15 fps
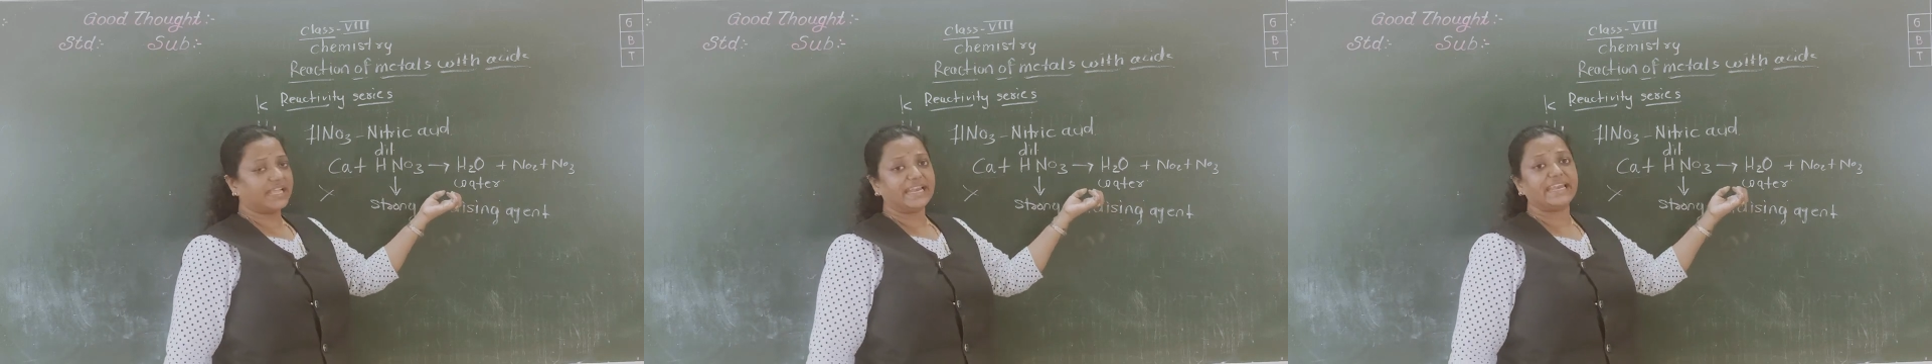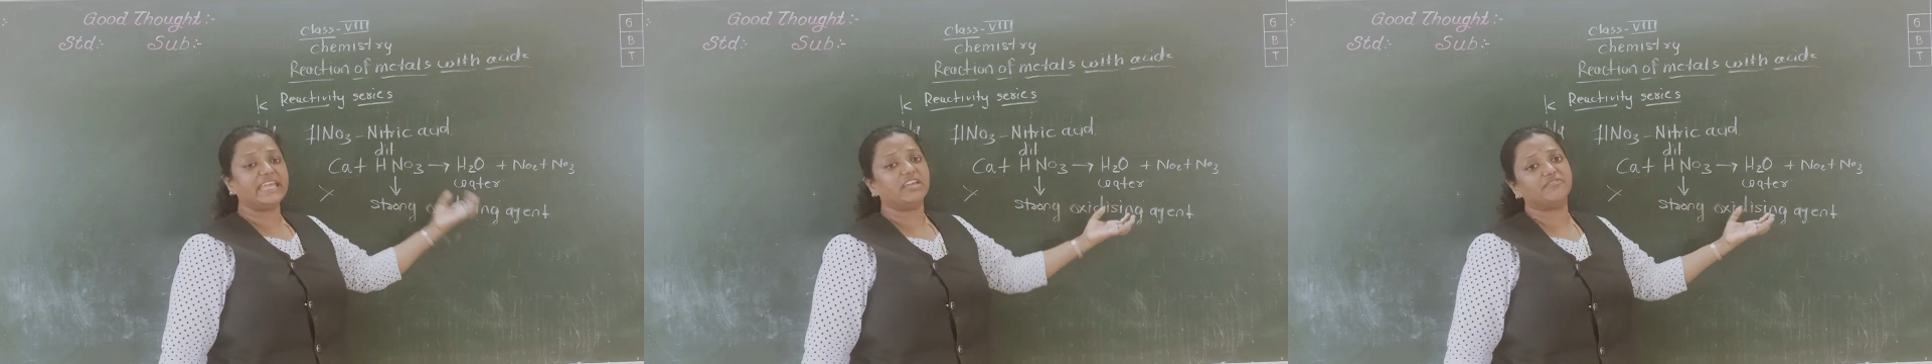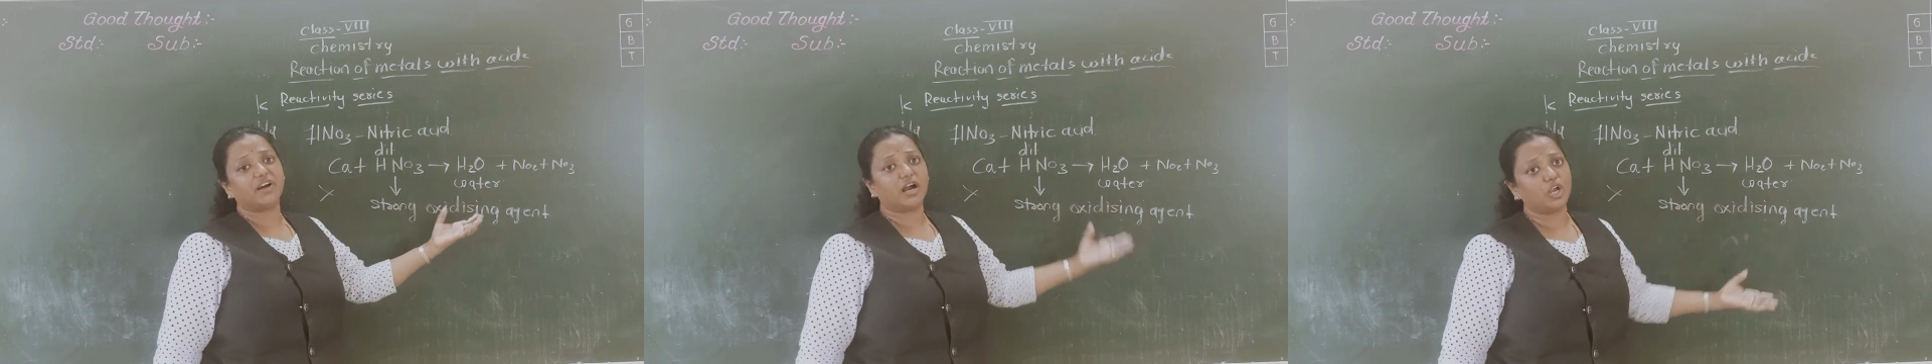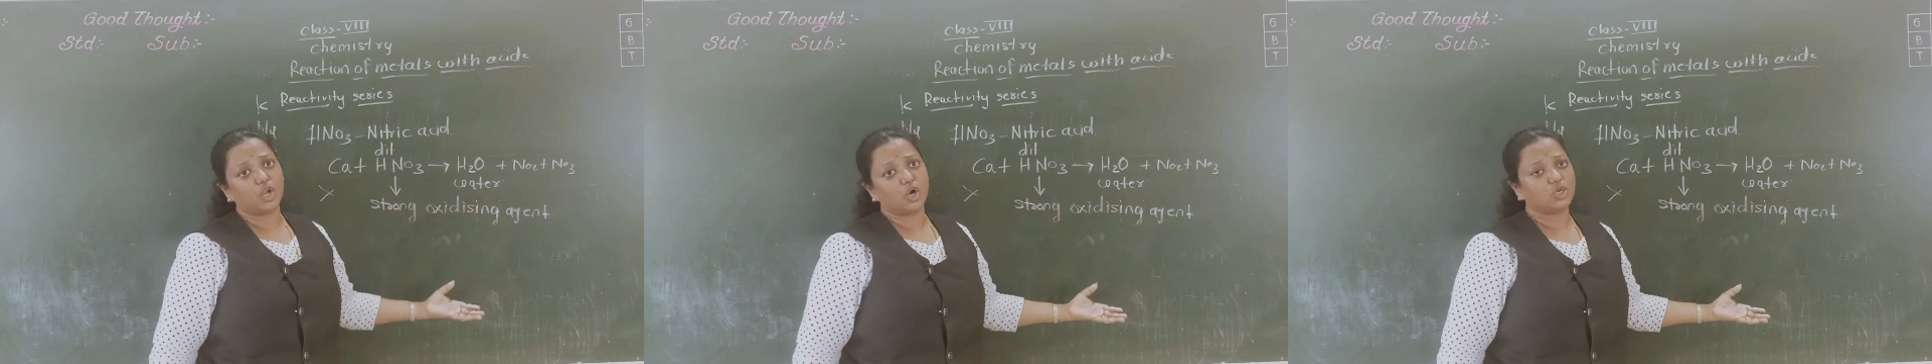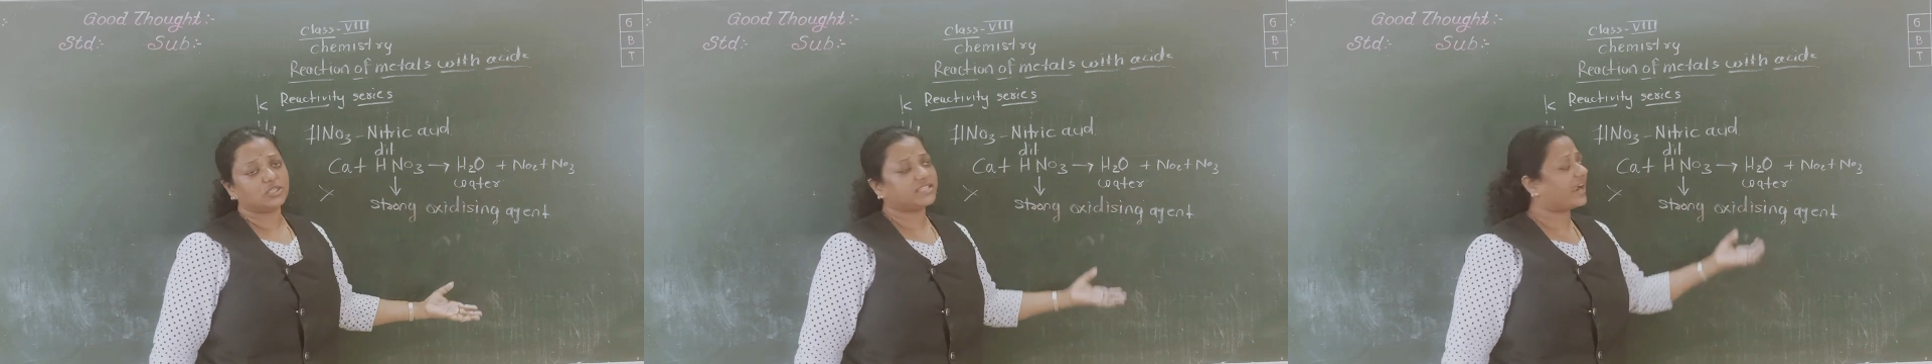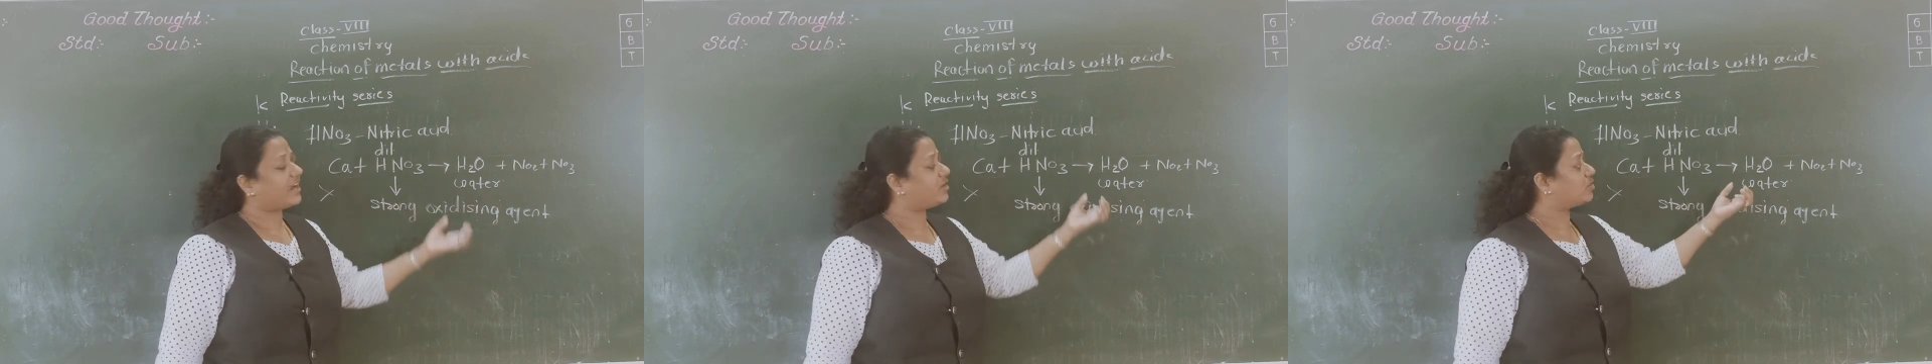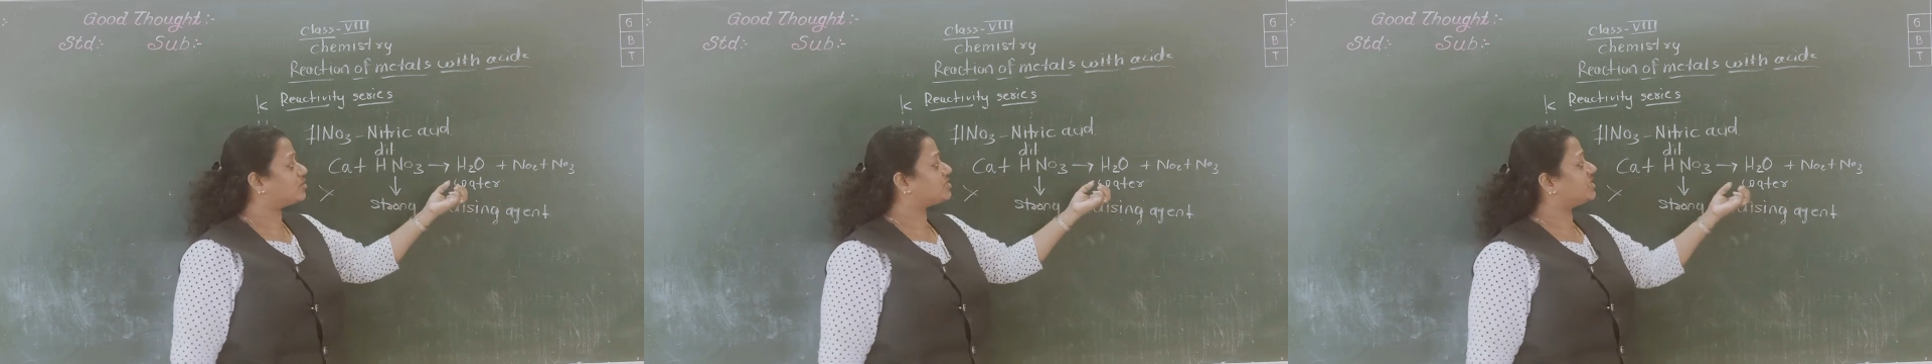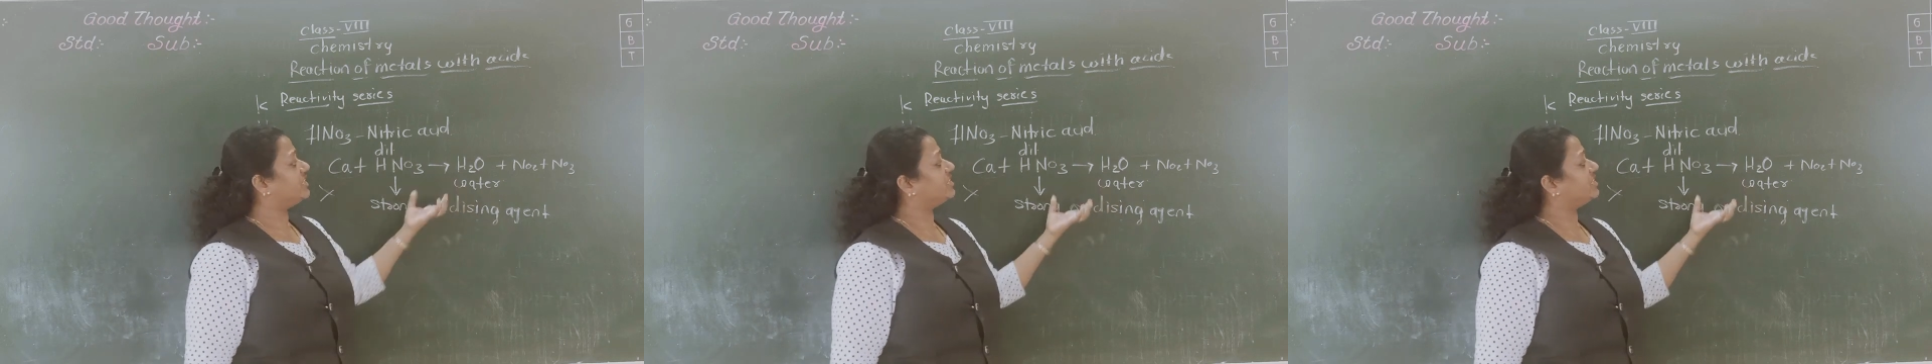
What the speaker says: leave alone hydrogen.